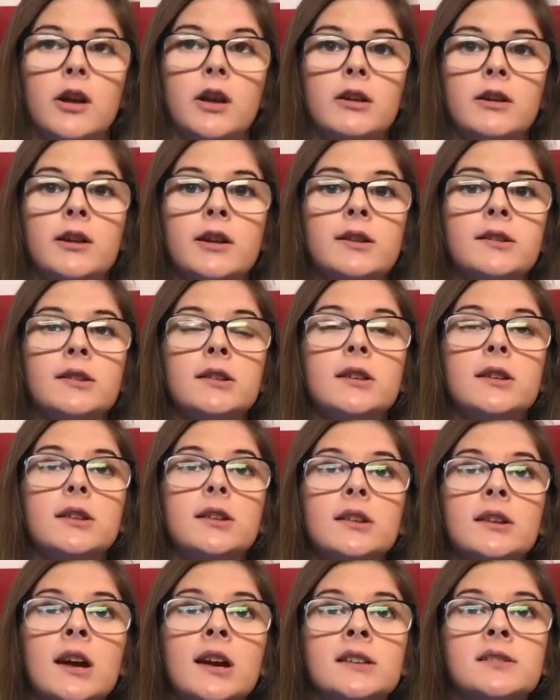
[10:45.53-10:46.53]
It
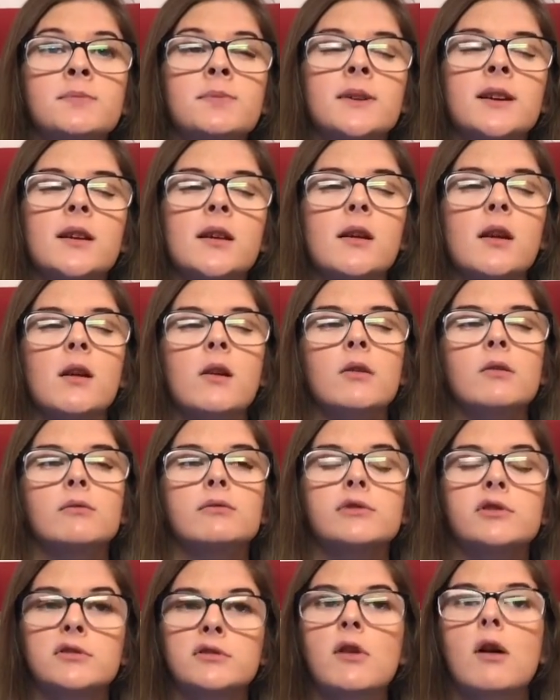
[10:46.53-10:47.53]
has been
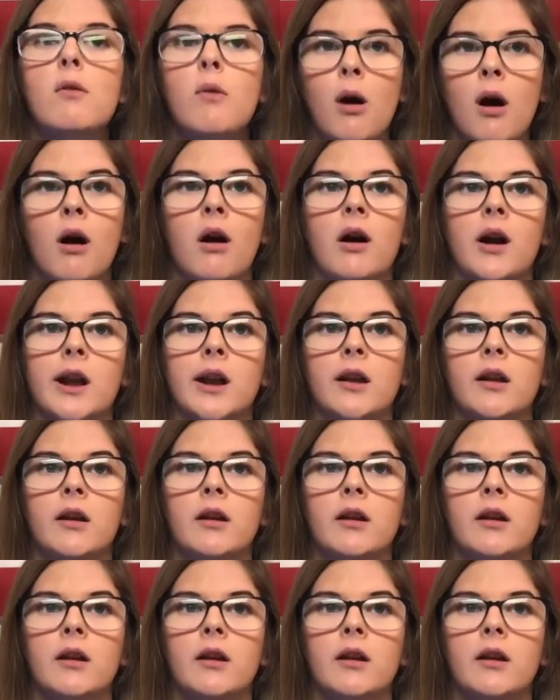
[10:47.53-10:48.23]
so hot.